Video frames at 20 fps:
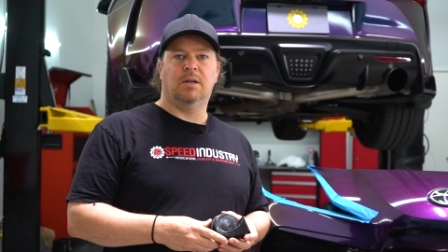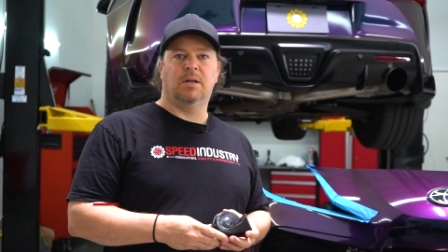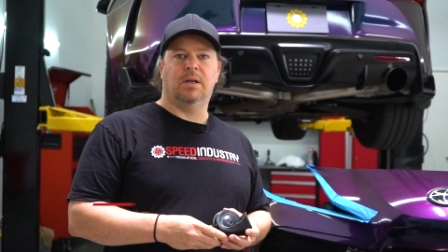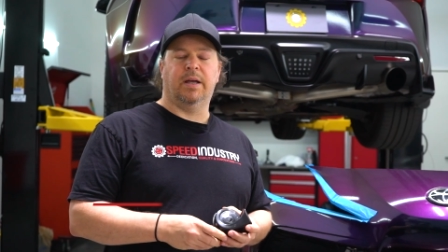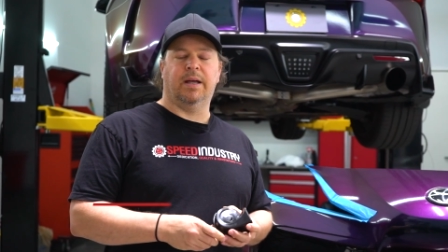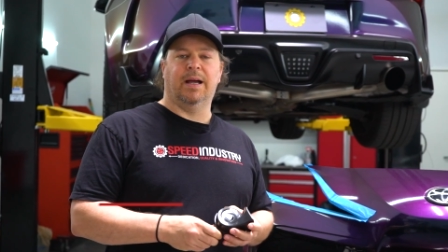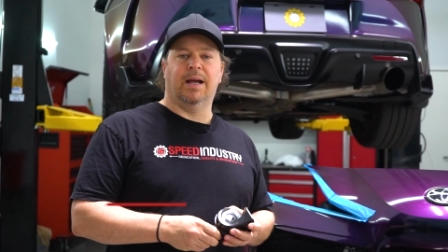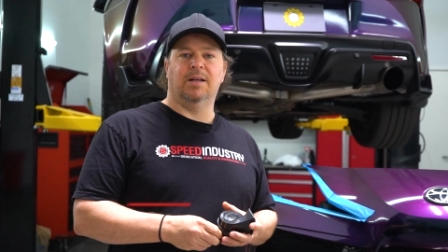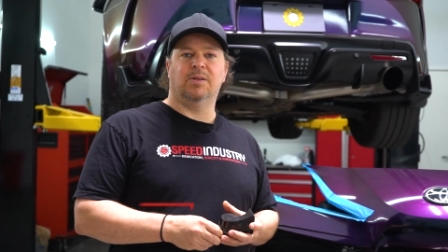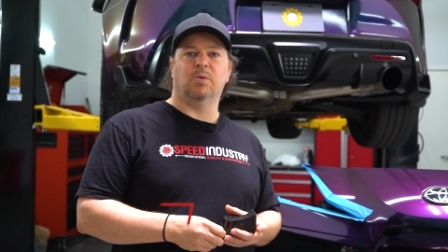
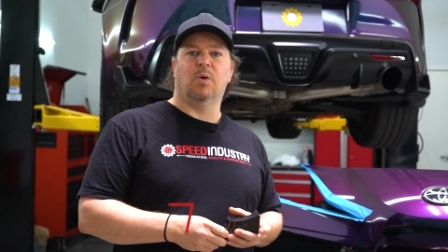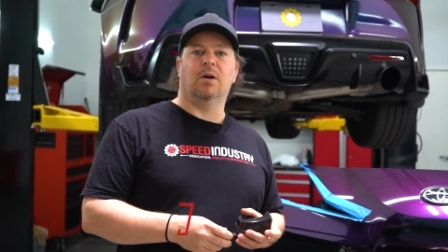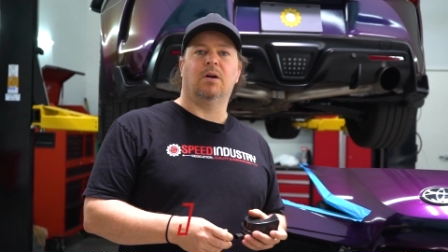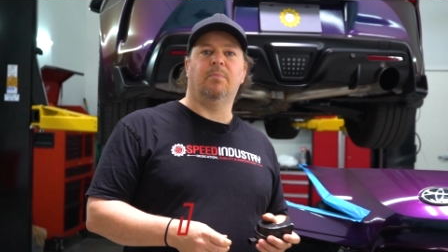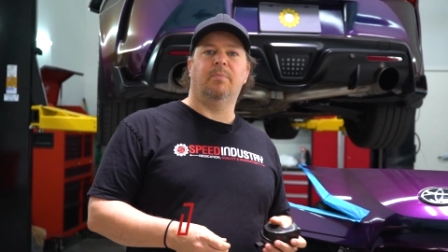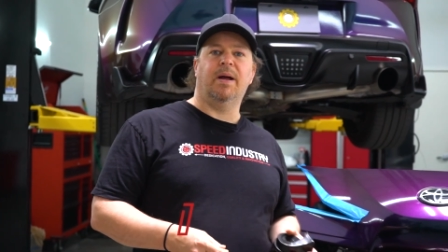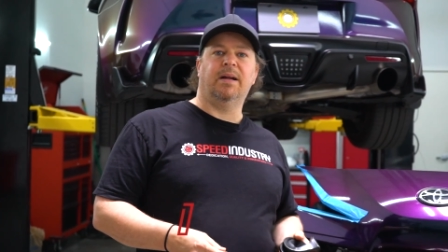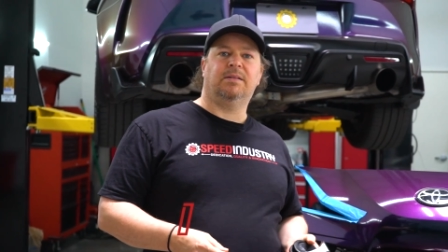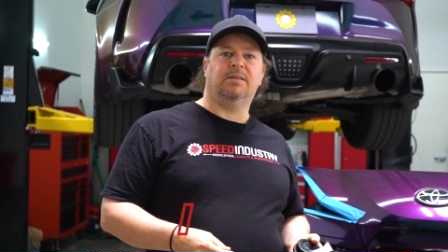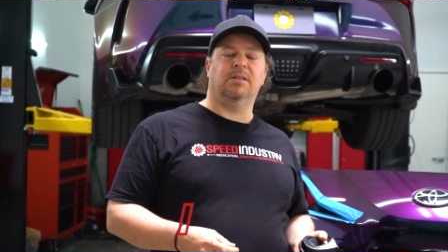Hey guys,
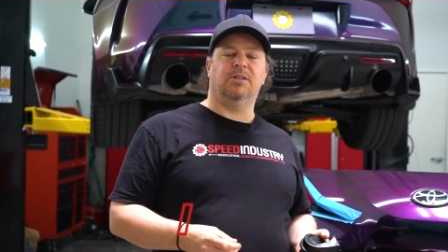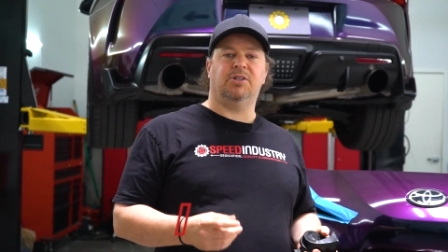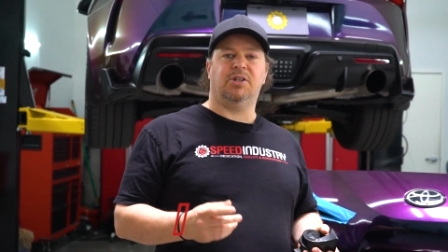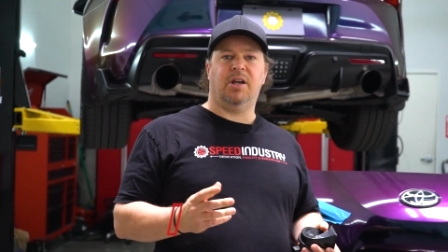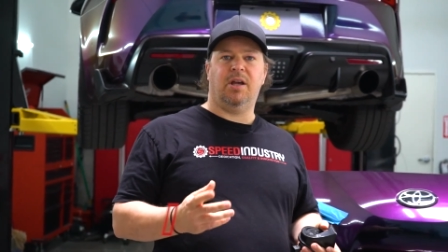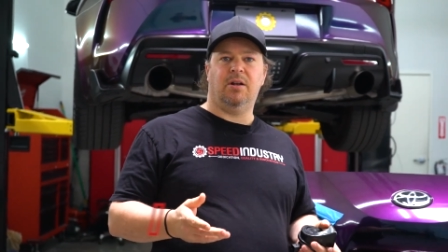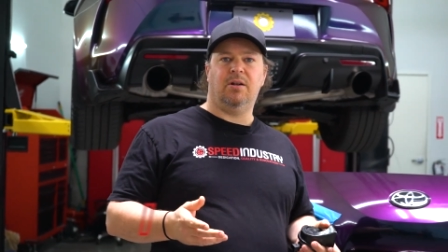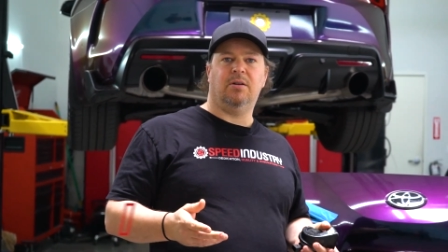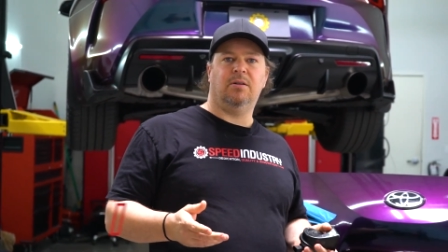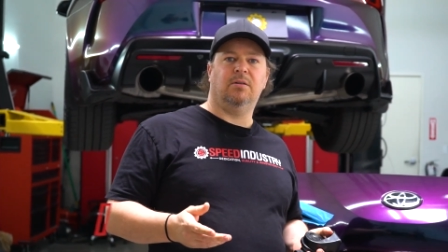welcome back to the
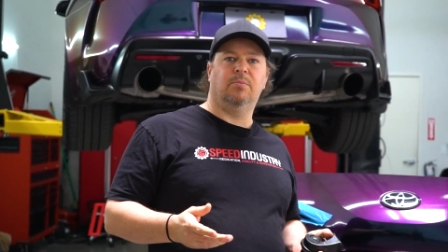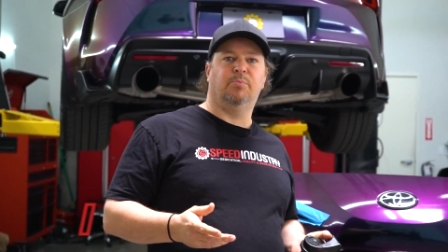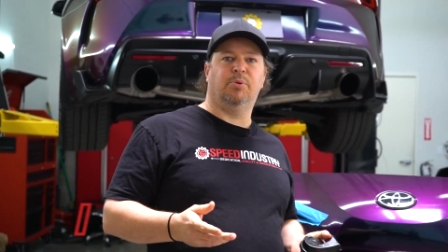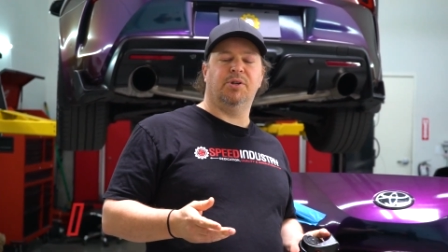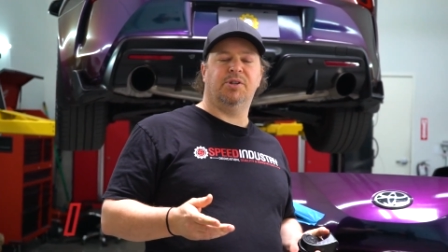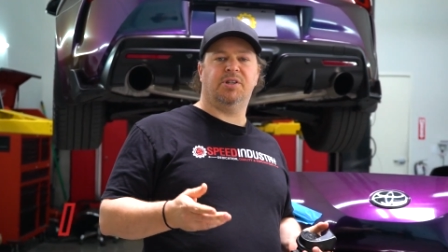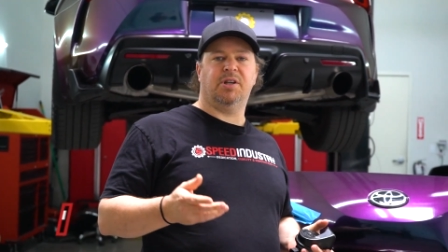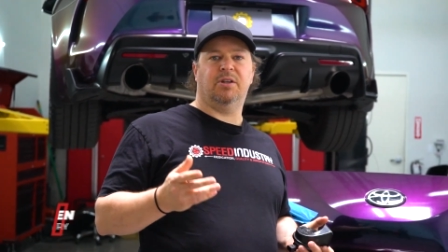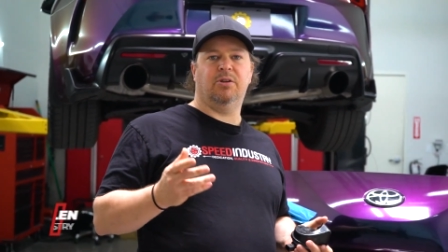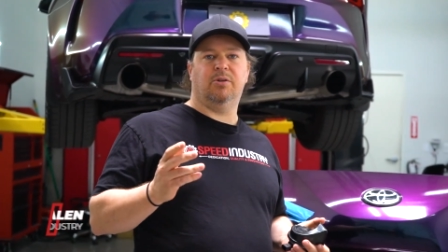channel.
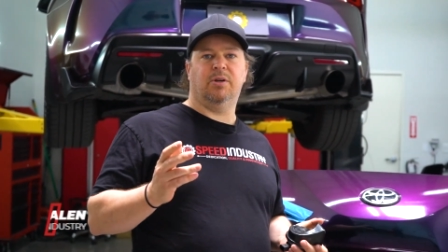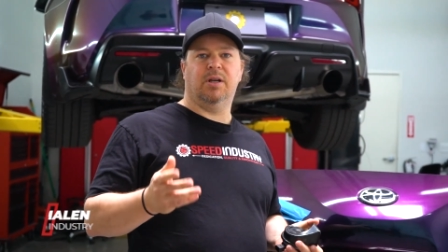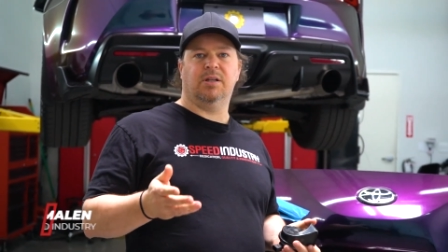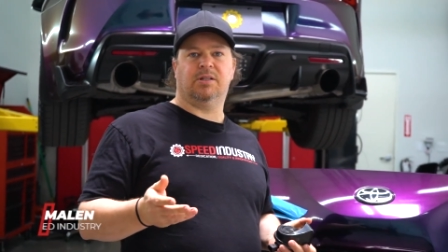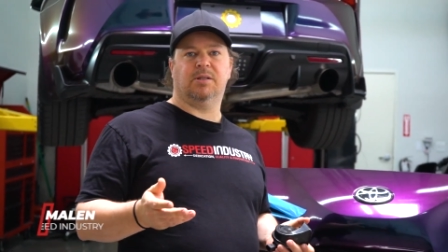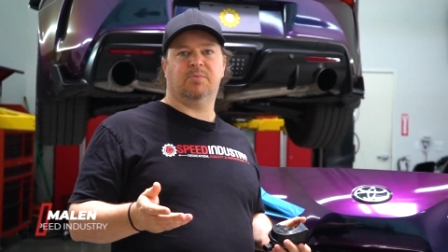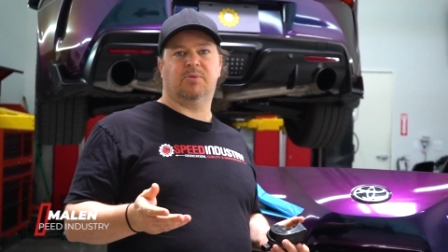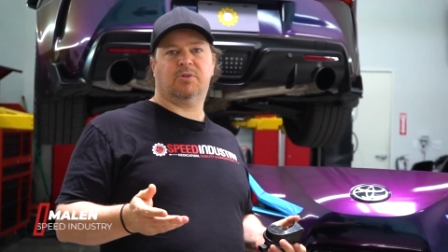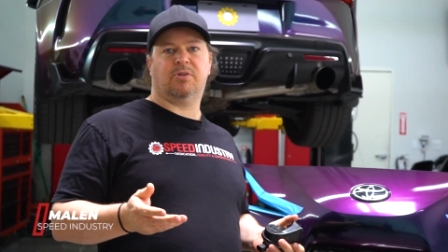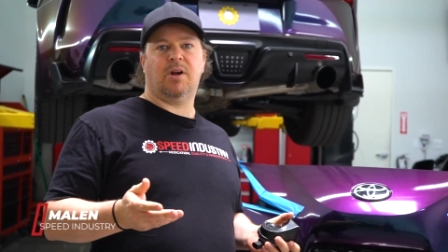Appreciate you guys
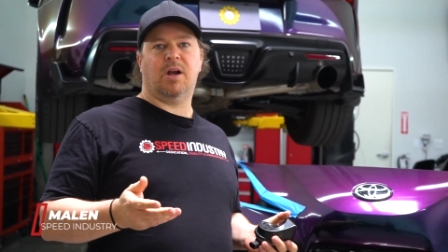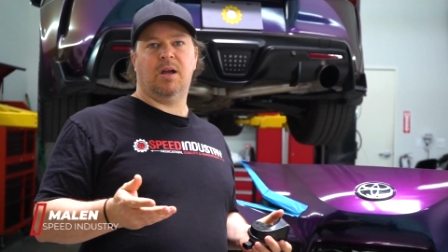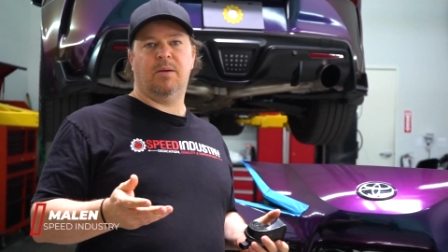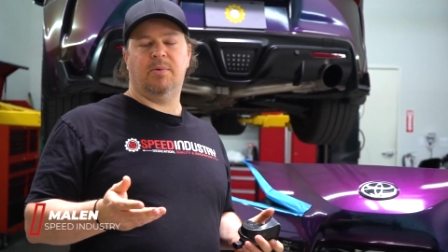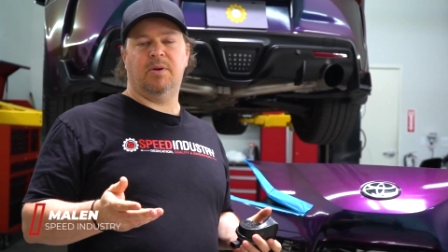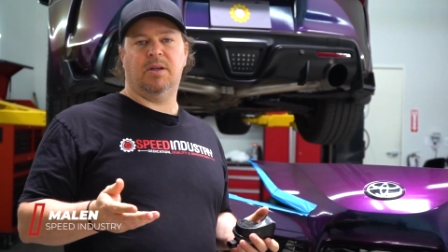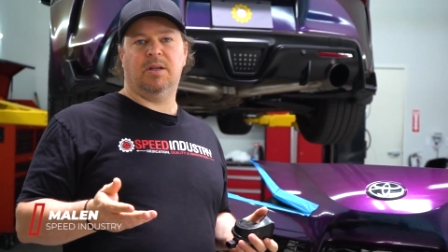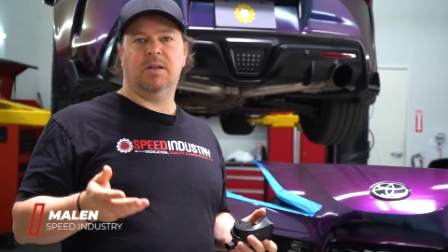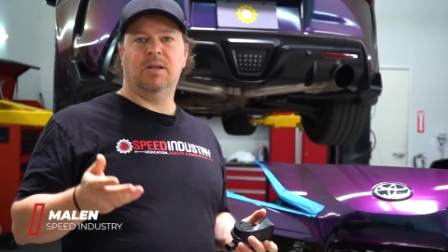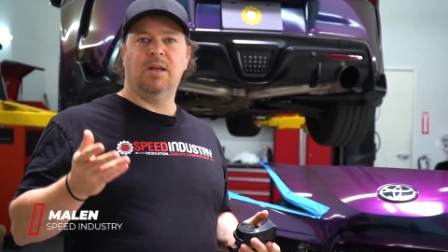
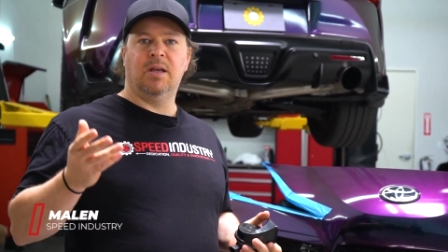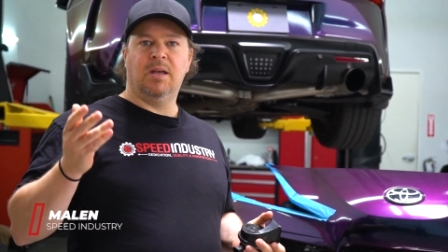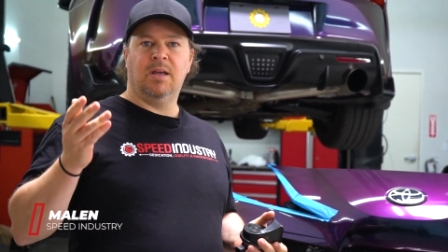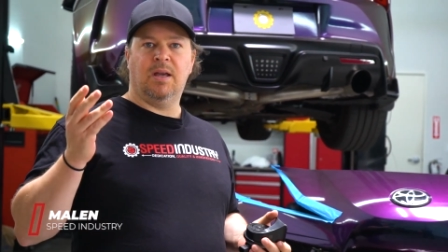subscribing